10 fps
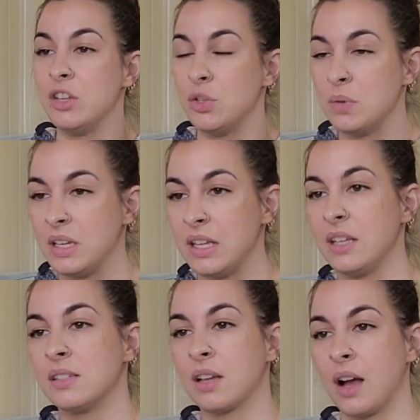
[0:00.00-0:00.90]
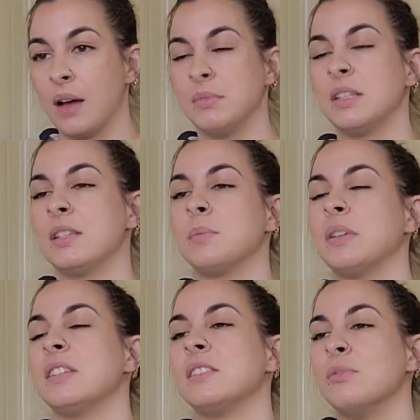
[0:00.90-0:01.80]
and you need to come to this
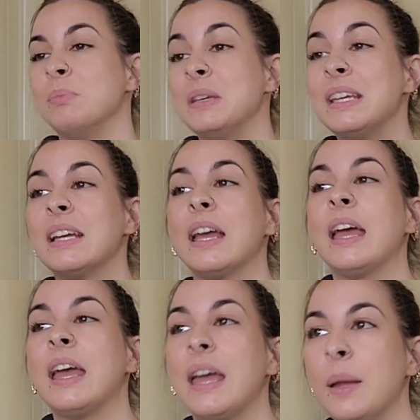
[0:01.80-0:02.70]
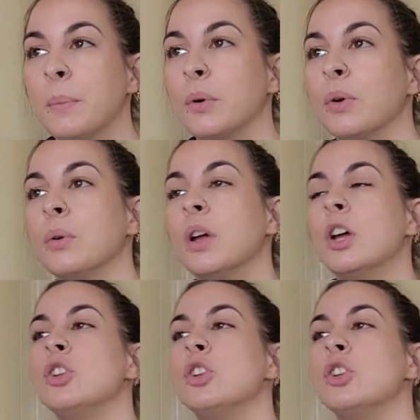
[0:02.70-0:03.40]
place of being able